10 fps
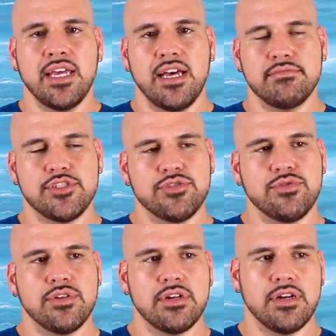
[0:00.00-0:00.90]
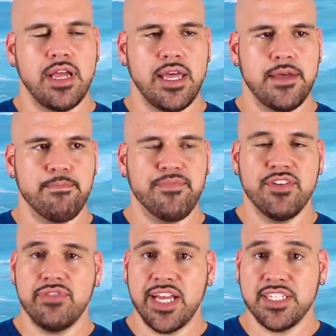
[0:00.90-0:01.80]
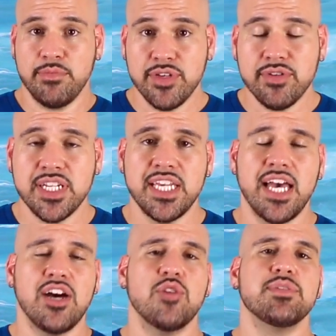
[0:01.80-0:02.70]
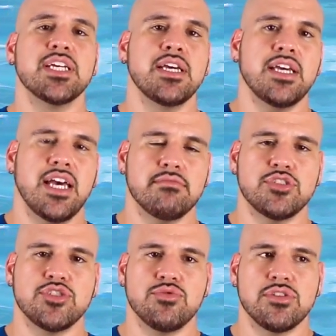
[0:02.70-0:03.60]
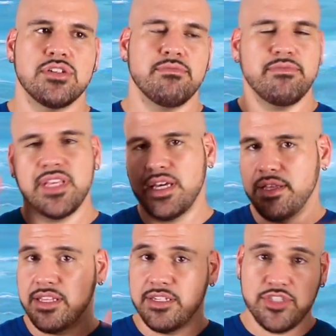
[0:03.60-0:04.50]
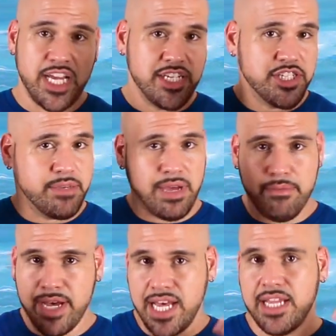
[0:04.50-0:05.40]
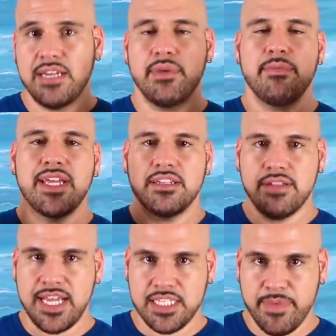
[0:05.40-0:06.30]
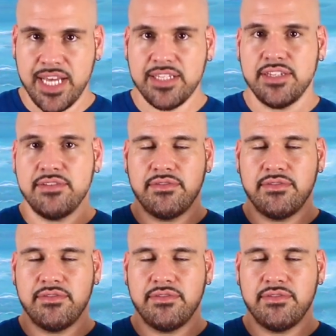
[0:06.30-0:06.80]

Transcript: I'm sure the flexibility helped. I'm sure the changes in my mind, my mental aspects,